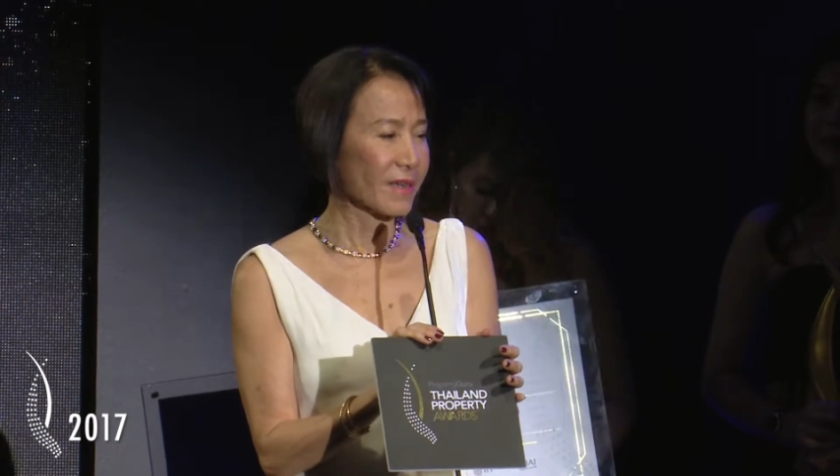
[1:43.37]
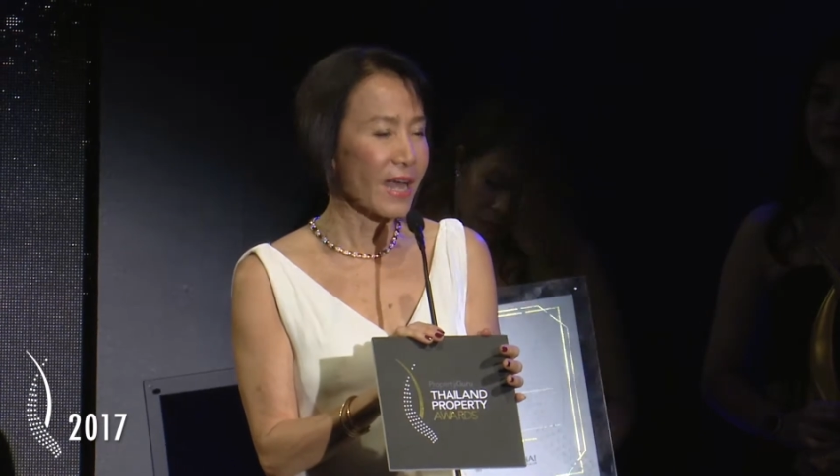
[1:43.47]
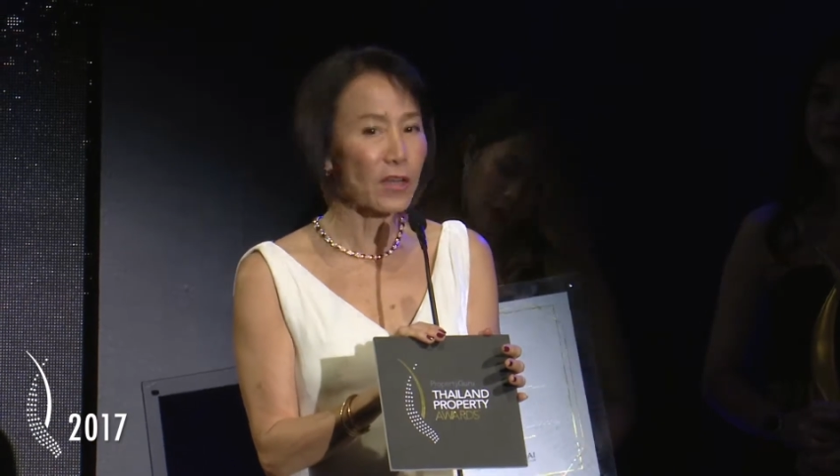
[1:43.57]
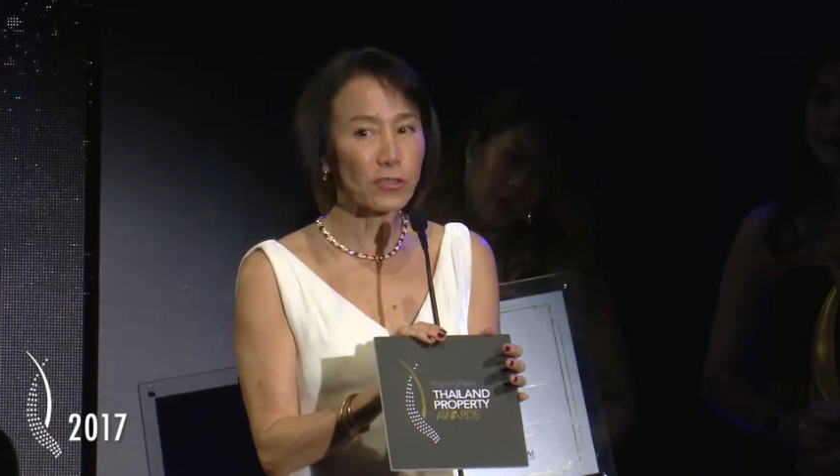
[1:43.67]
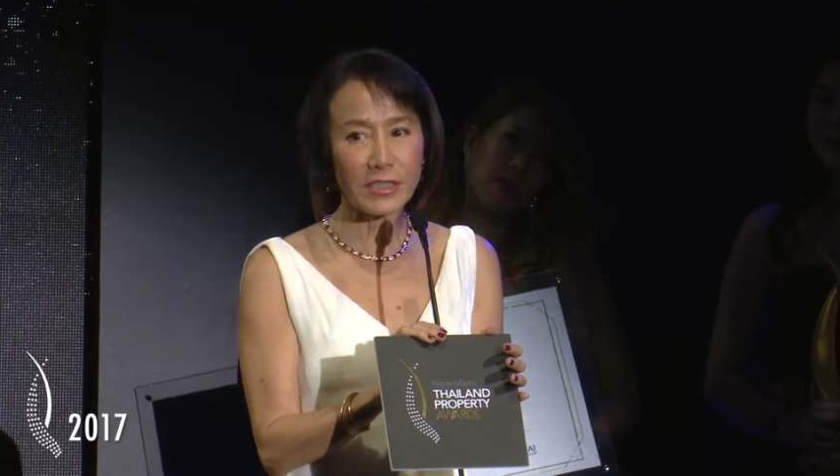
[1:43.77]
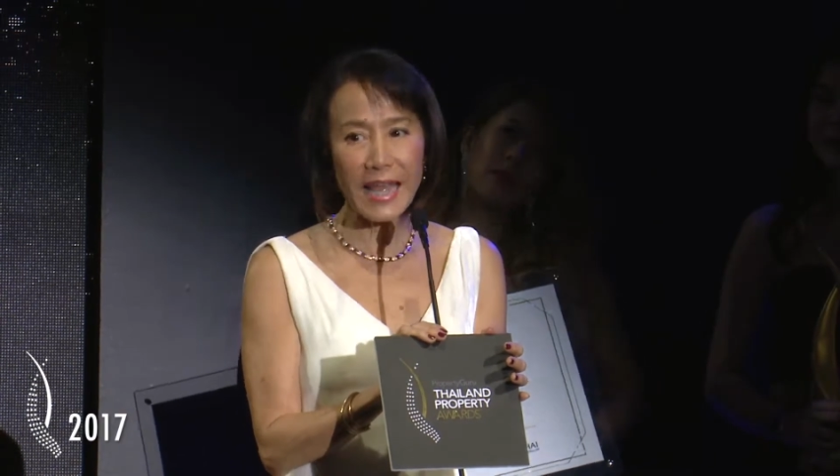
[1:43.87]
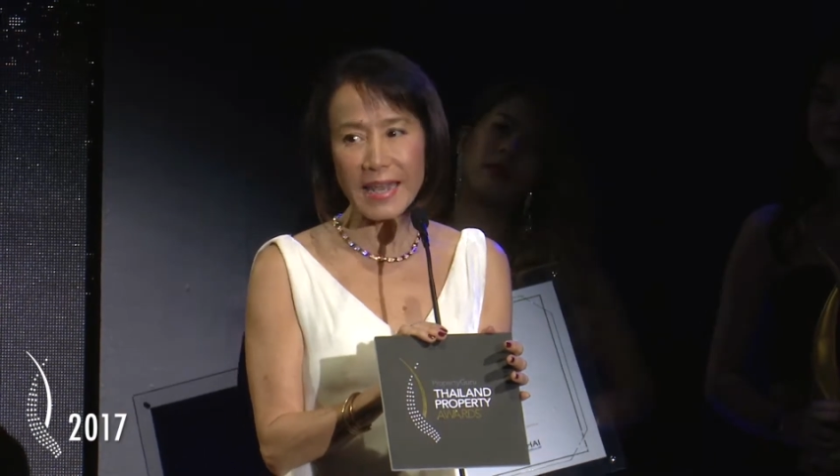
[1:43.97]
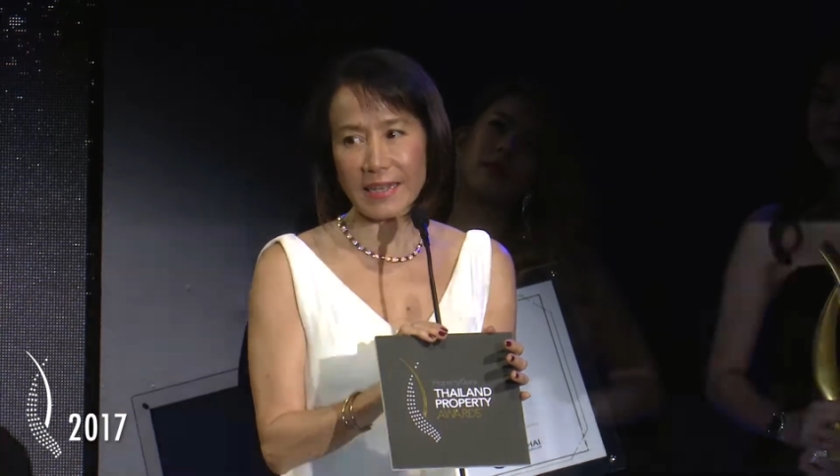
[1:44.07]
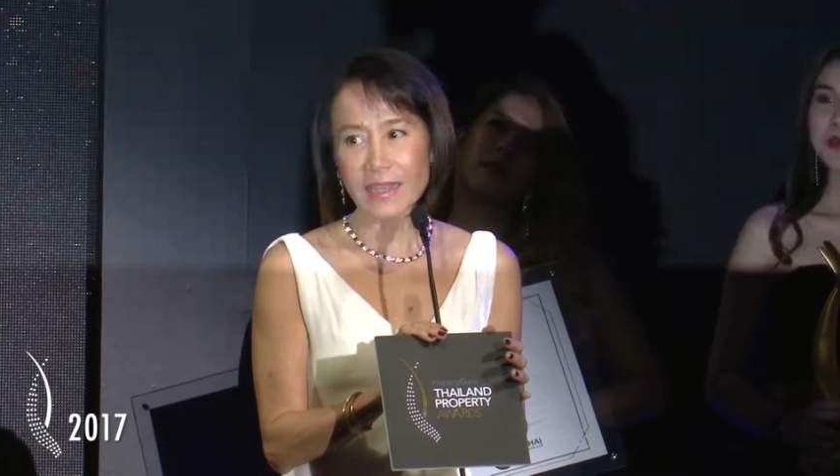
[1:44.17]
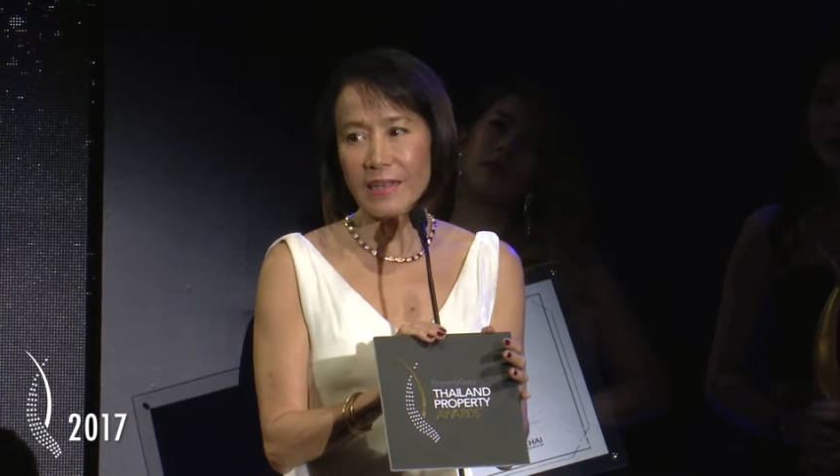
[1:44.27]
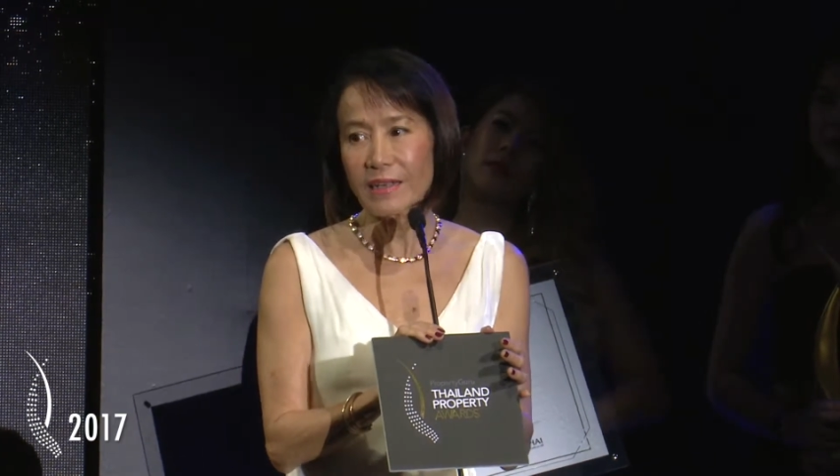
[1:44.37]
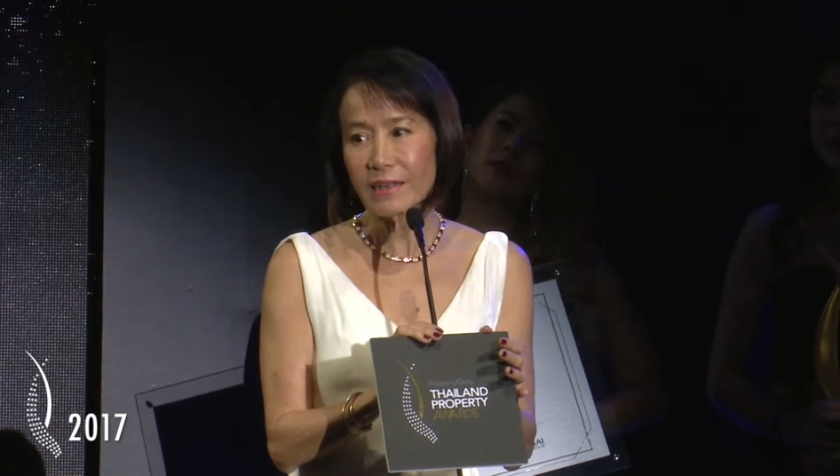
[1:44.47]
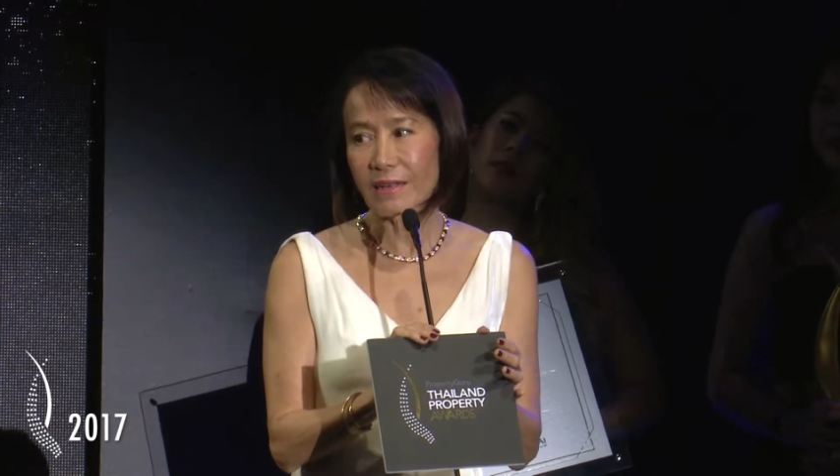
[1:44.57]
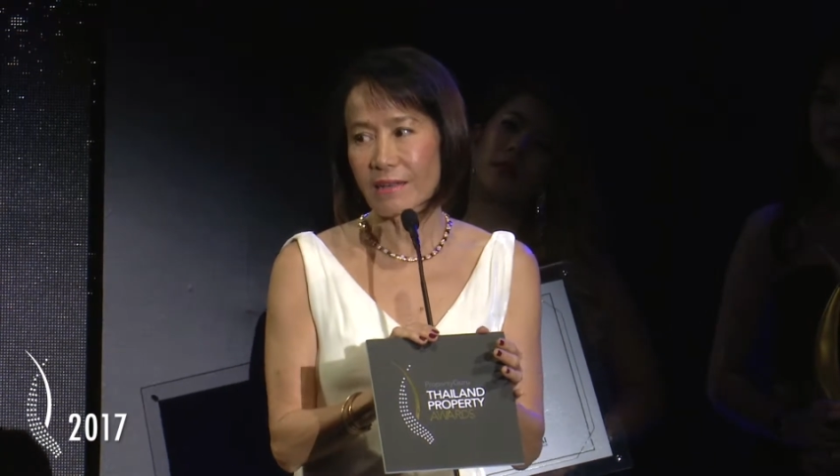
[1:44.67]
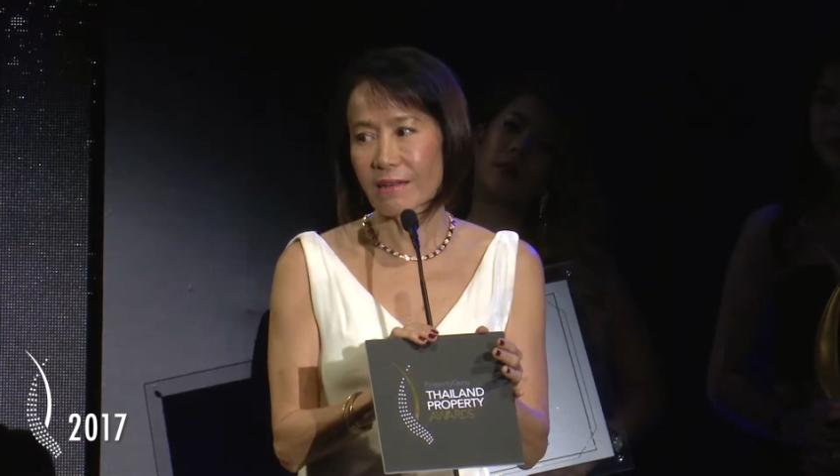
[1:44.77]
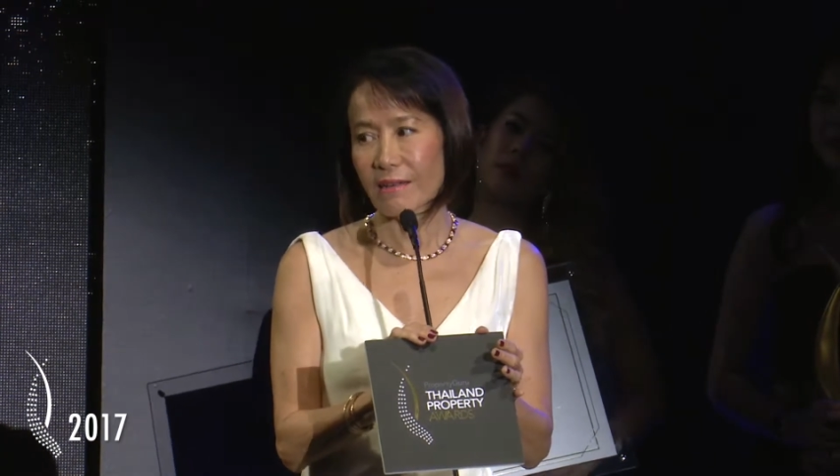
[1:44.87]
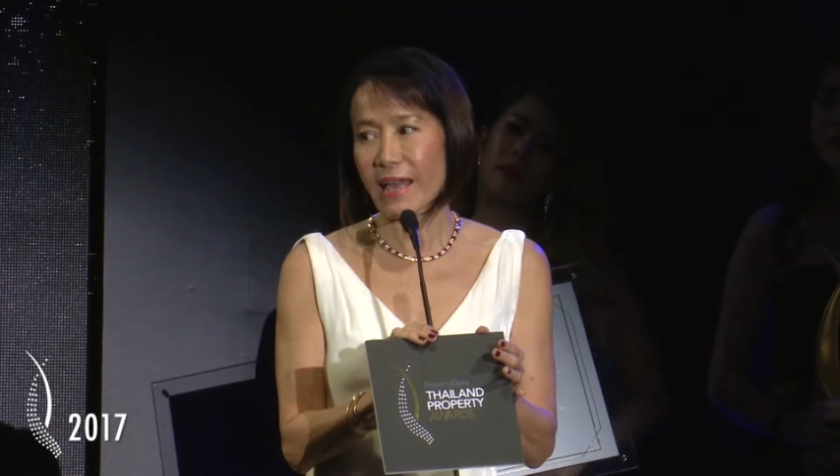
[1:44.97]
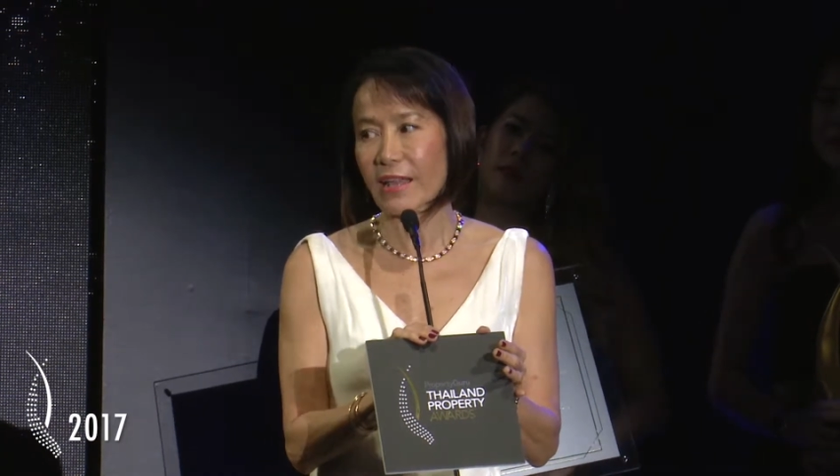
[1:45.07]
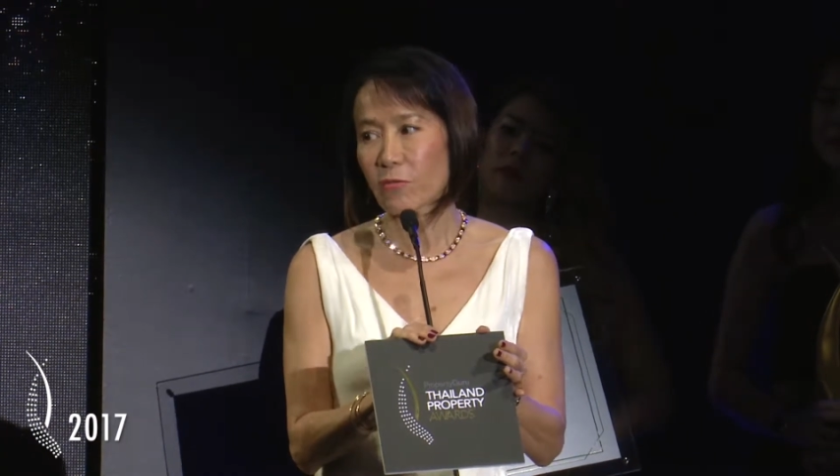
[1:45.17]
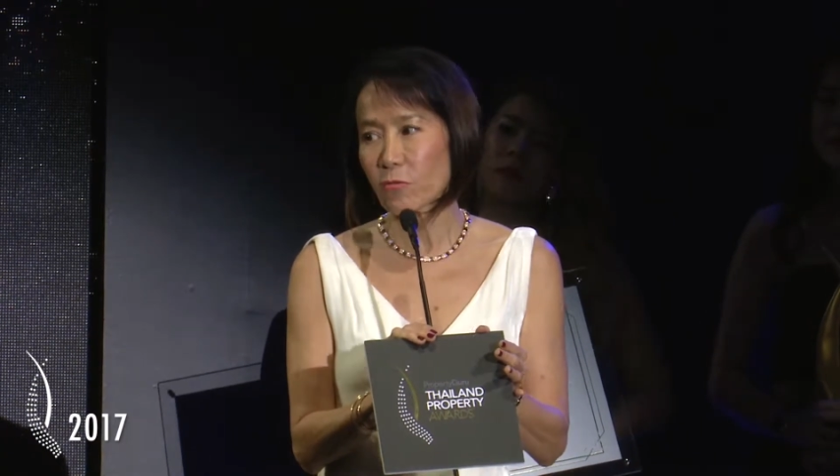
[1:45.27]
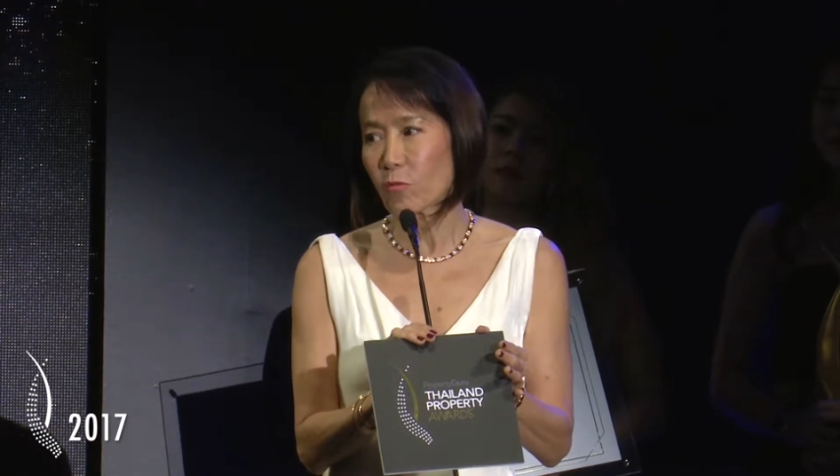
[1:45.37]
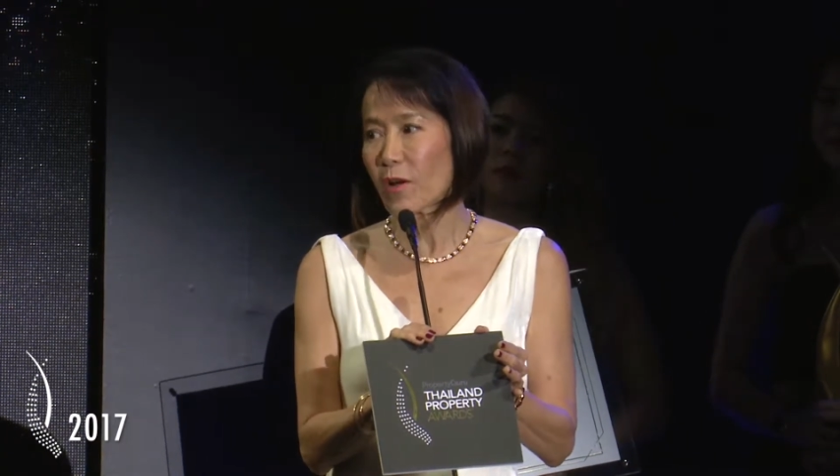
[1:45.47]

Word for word: outstanding, and